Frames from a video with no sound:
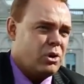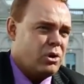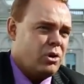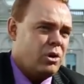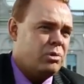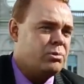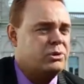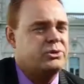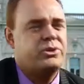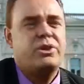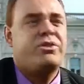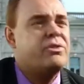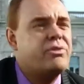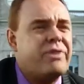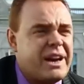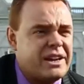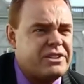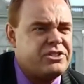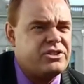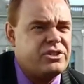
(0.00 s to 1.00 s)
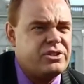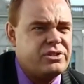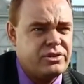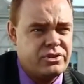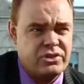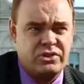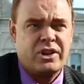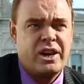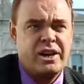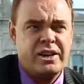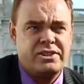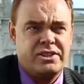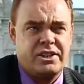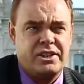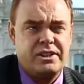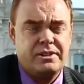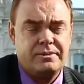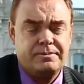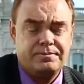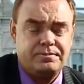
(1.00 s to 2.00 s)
almost a threat to society.